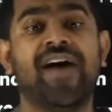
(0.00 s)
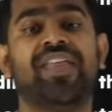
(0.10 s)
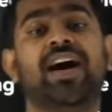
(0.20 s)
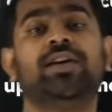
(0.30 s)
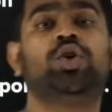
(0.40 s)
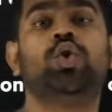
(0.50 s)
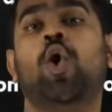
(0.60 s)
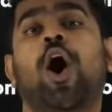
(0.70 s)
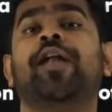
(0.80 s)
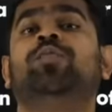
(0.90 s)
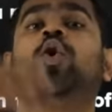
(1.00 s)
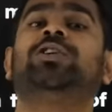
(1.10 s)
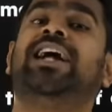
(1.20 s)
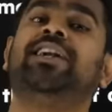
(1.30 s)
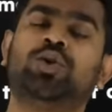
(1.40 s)
Adha two or
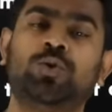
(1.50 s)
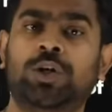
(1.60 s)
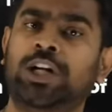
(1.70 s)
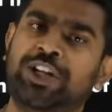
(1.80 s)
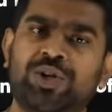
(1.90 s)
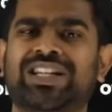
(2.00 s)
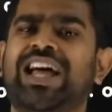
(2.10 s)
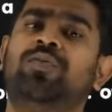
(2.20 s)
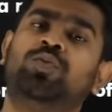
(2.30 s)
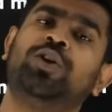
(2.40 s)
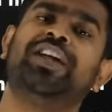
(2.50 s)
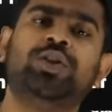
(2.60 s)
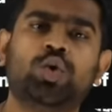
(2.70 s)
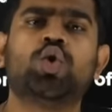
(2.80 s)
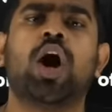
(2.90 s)
more than two. You can have more
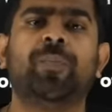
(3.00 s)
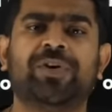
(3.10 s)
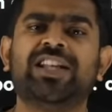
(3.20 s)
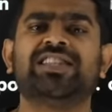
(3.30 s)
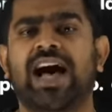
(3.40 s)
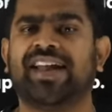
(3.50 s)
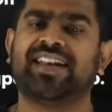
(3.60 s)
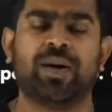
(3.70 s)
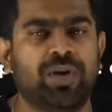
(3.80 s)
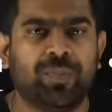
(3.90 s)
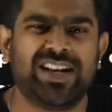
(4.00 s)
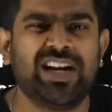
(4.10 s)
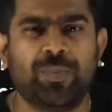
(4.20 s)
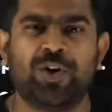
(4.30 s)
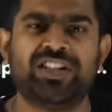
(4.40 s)
than two components, ana namba
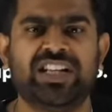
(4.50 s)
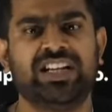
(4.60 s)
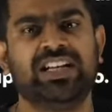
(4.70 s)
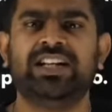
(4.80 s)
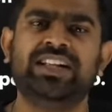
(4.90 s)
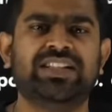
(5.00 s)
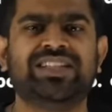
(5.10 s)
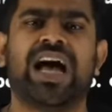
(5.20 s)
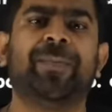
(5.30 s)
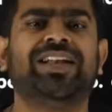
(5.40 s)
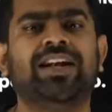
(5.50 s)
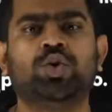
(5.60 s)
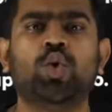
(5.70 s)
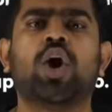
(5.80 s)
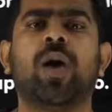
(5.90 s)
padikka porudhu in the chapter la
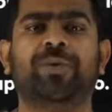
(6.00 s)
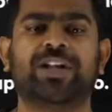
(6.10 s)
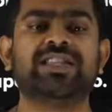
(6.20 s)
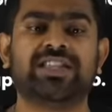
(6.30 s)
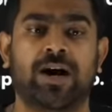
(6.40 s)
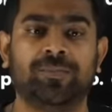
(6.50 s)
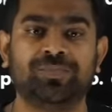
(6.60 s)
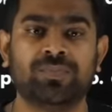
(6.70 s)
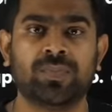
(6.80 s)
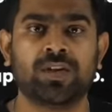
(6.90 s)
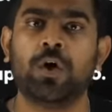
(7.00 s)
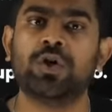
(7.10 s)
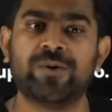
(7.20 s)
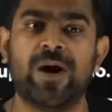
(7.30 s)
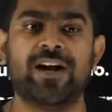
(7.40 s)
two components dhaan.
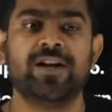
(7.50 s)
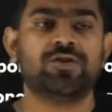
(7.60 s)
Okay, wow.